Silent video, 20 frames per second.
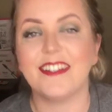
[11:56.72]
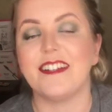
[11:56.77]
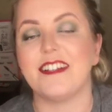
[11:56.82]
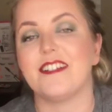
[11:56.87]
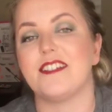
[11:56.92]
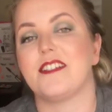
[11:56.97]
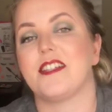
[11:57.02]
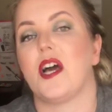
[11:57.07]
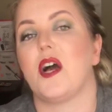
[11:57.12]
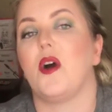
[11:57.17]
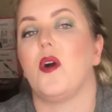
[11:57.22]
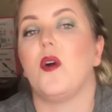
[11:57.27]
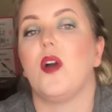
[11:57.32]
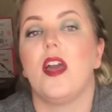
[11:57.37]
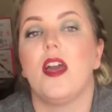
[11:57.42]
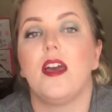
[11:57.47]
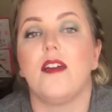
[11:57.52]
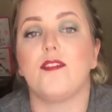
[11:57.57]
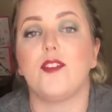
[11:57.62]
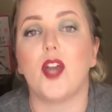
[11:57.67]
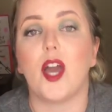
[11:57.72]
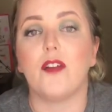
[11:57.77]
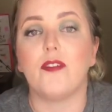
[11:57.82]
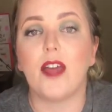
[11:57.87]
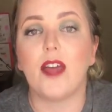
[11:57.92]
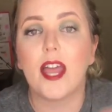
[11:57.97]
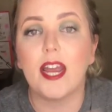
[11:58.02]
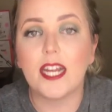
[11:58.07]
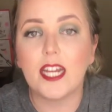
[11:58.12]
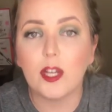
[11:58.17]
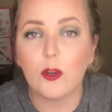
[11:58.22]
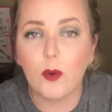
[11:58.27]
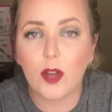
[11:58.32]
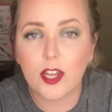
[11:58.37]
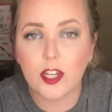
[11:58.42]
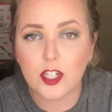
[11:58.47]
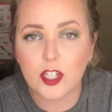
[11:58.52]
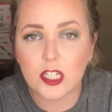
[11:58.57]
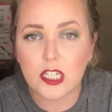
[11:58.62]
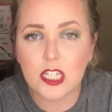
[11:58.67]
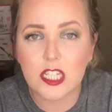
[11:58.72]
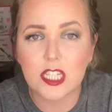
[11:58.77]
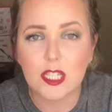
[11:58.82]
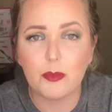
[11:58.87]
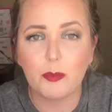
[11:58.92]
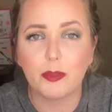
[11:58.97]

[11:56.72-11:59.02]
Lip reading: So if you have any questions,